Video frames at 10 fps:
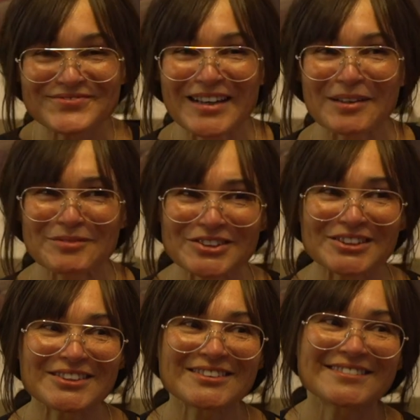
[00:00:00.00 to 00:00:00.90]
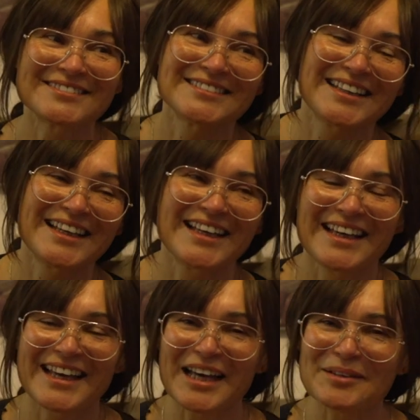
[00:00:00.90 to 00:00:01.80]
I'm sure
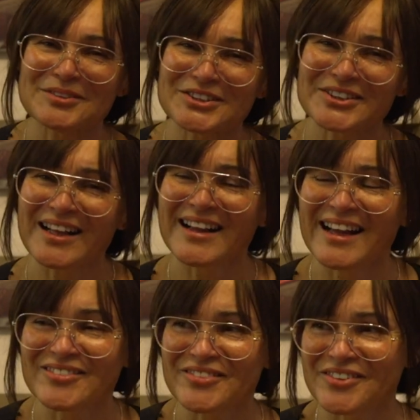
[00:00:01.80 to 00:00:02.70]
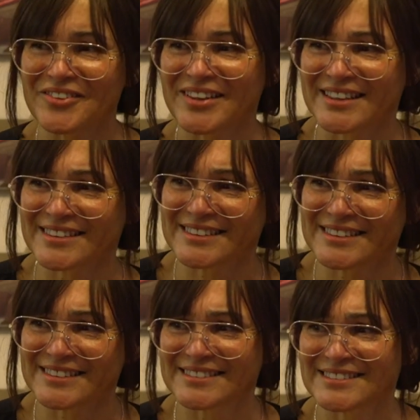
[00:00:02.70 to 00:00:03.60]
I'll have a few
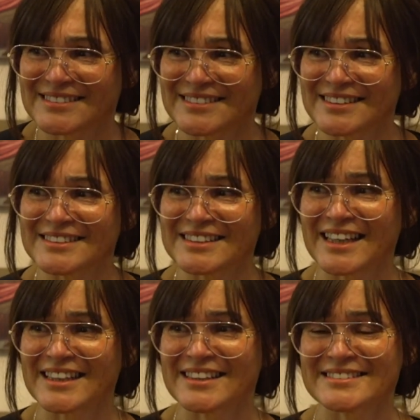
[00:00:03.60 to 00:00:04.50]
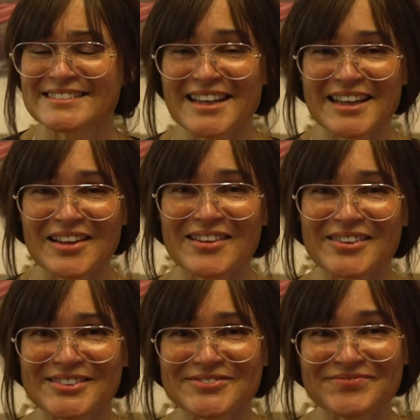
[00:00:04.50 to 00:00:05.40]
things to say and think
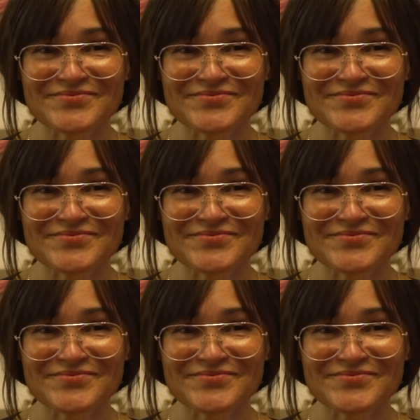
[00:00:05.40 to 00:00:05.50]
through.